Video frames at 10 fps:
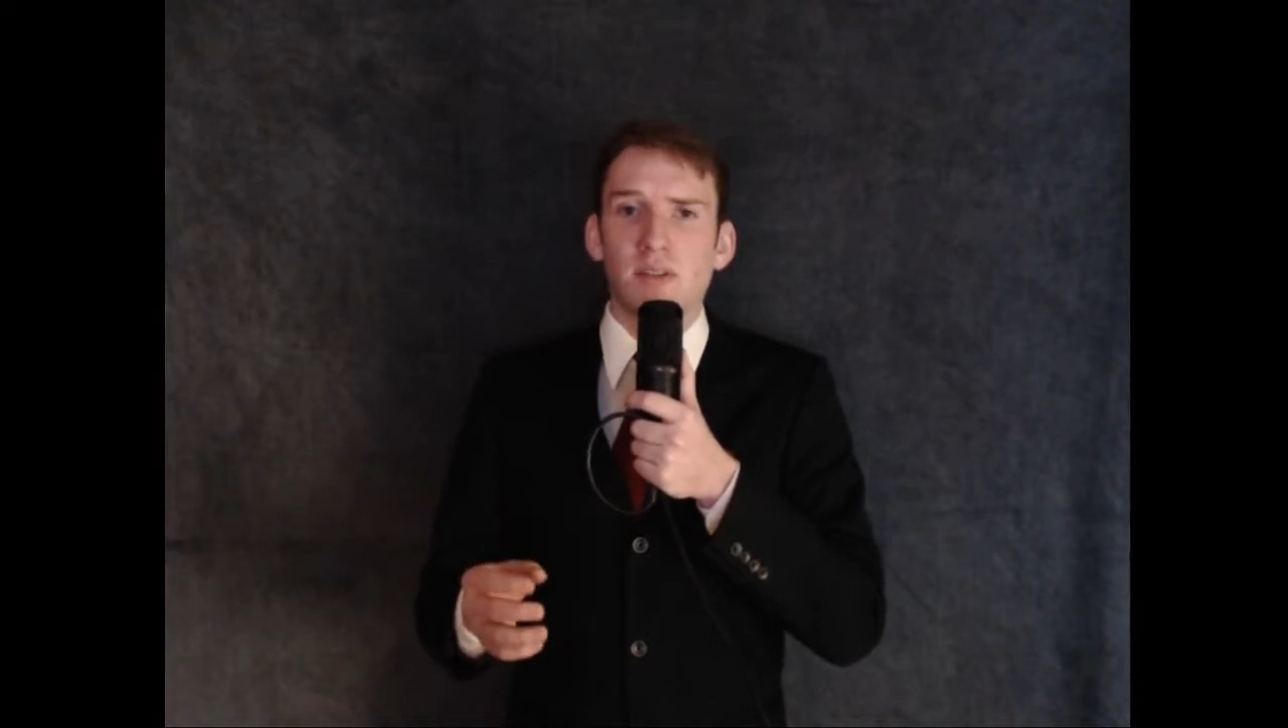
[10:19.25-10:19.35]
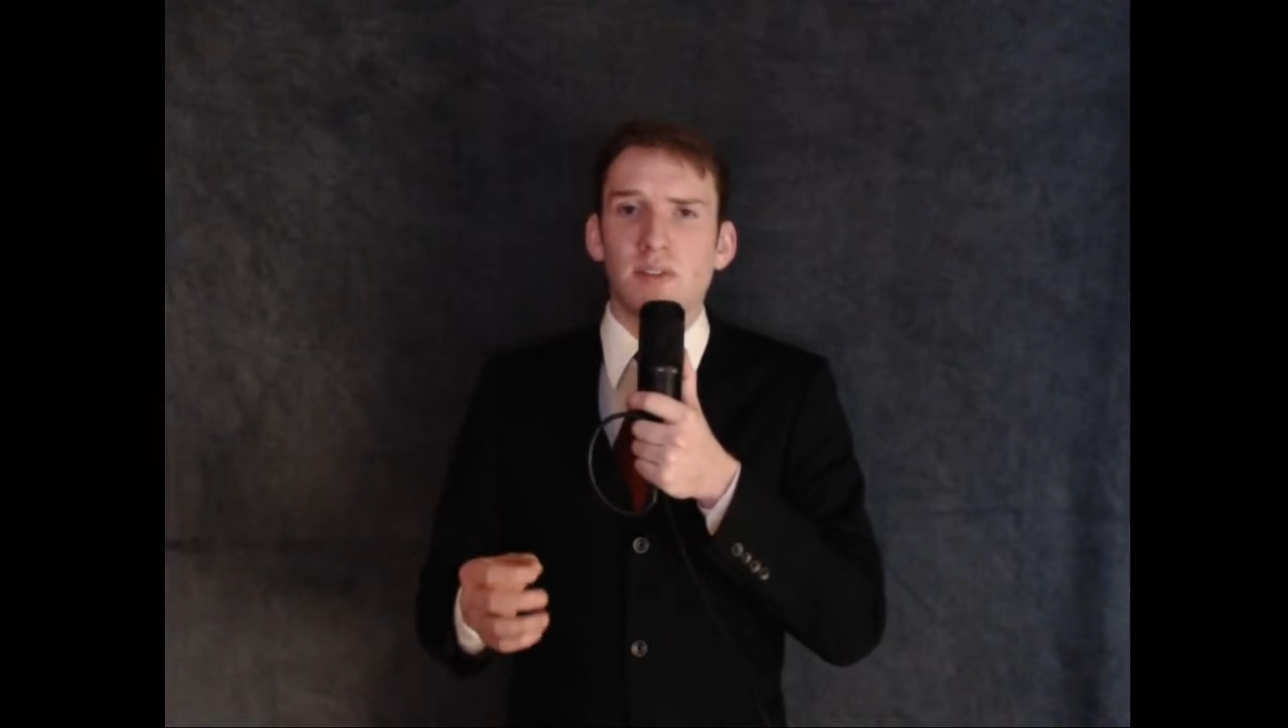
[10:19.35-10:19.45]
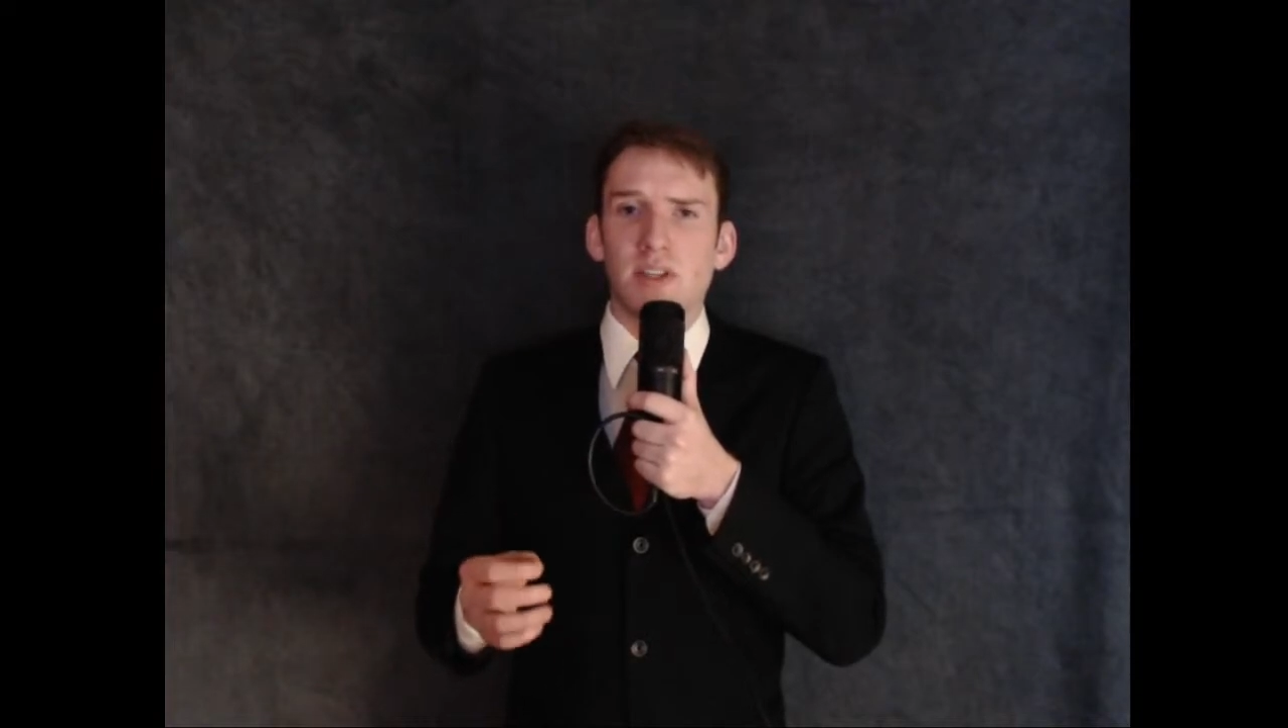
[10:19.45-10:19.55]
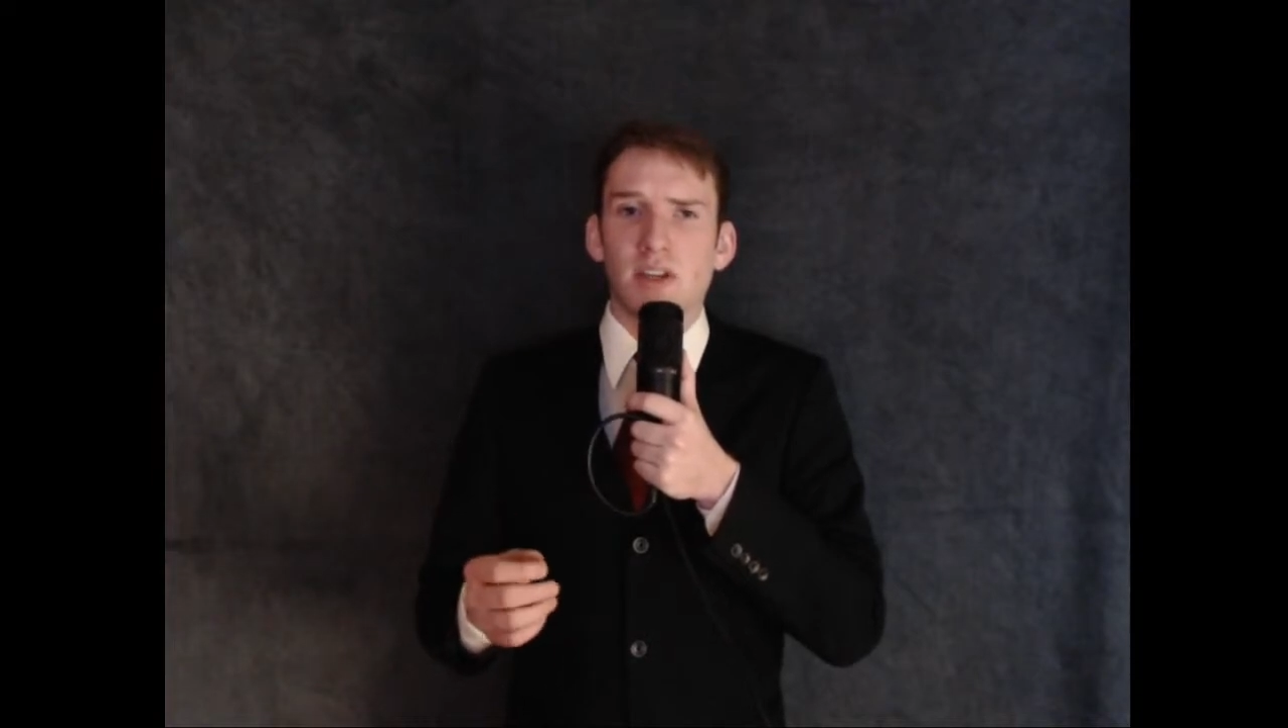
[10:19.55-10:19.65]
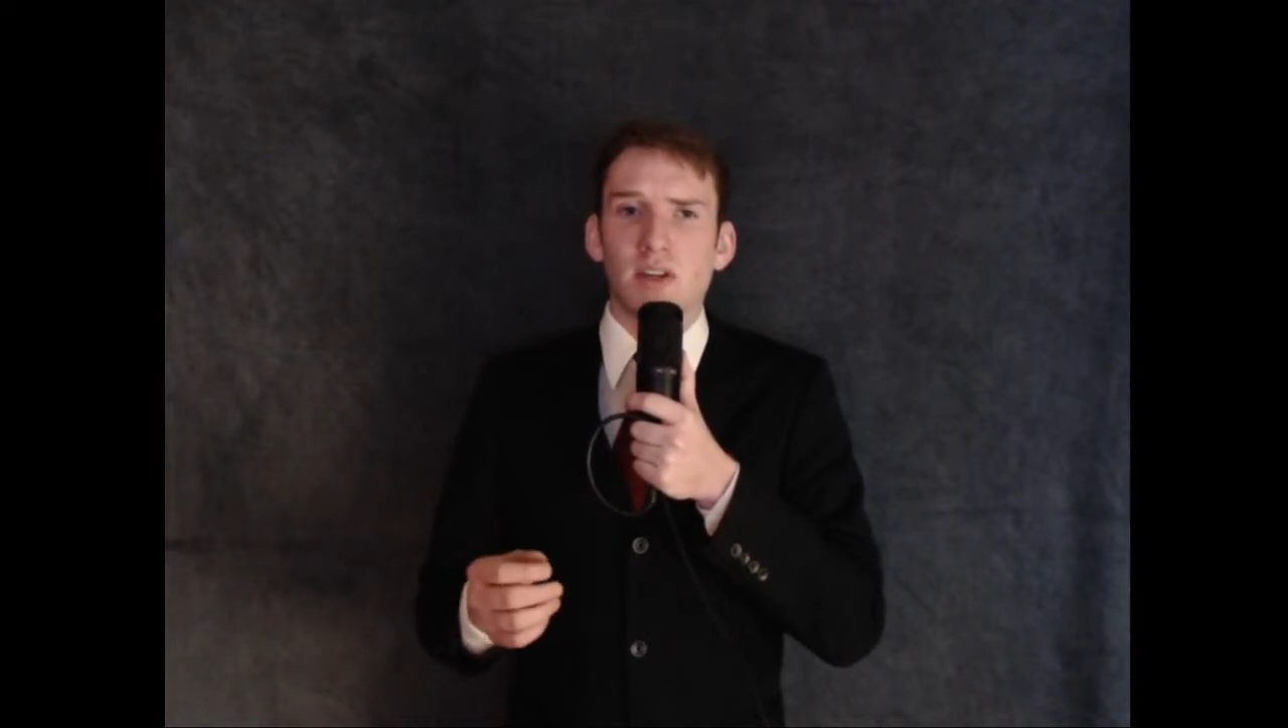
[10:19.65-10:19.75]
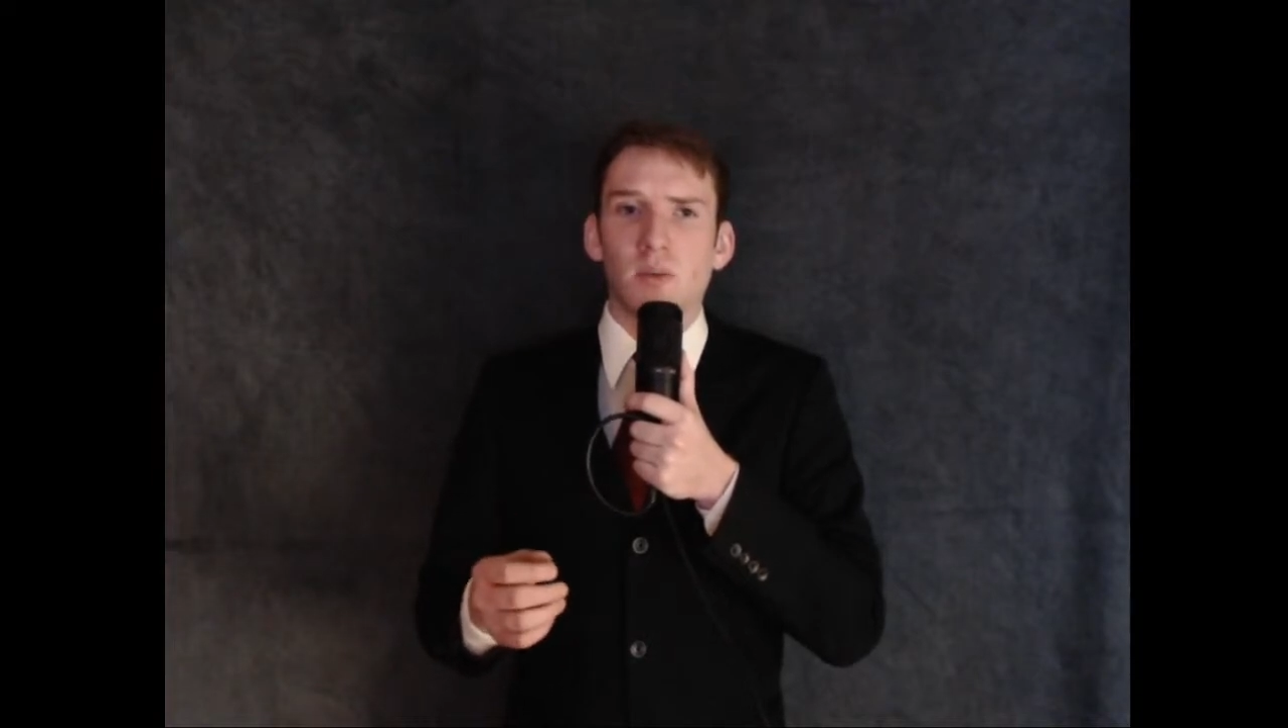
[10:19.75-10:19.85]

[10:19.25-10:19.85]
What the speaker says: of deer